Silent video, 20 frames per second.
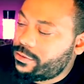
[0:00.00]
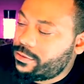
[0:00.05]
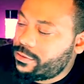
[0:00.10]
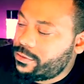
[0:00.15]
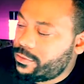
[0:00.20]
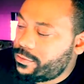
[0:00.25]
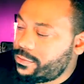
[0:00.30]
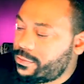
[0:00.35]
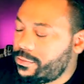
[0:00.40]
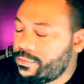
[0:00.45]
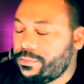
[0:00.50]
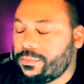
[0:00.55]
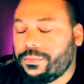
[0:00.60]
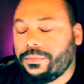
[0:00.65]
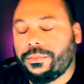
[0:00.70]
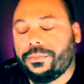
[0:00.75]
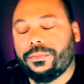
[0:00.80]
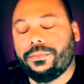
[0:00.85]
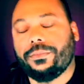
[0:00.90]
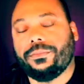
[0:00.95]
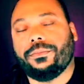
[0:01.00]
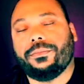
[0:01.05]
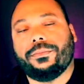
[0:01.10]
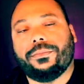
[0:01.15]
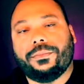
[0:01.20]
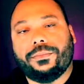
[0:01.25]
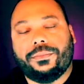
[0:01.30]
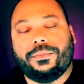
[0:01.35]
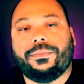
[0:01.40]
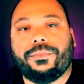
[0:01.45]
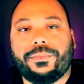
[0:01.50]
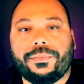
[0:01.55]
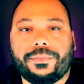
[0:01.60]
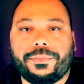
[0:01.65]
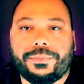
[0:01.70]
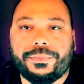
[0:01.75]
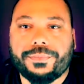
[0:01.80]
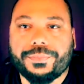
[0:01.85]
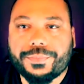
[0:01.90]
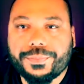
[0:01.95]

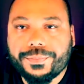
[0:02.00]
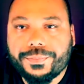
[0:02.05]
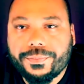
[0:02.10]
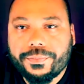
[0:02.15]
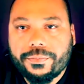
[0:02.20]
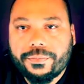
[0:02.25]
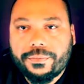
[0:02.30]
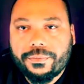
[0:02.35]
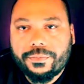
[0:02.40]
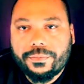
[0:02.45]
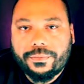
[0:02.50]
Nobody speaks.